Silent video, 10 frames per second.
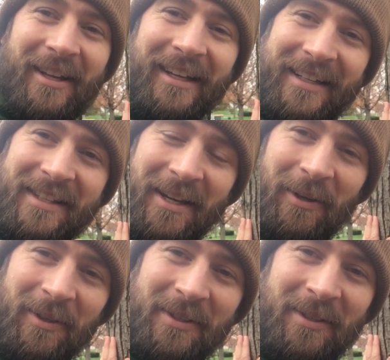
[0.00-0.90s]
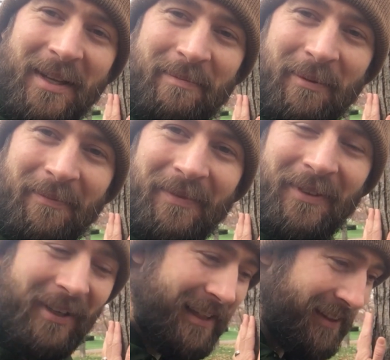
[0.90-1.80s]
is they go to sleep,
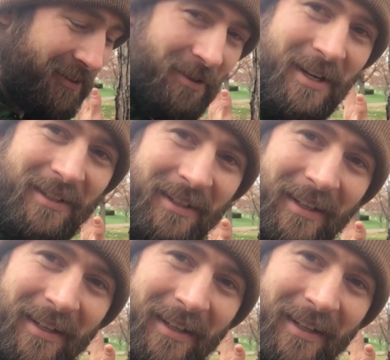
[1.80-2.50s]
right? The trees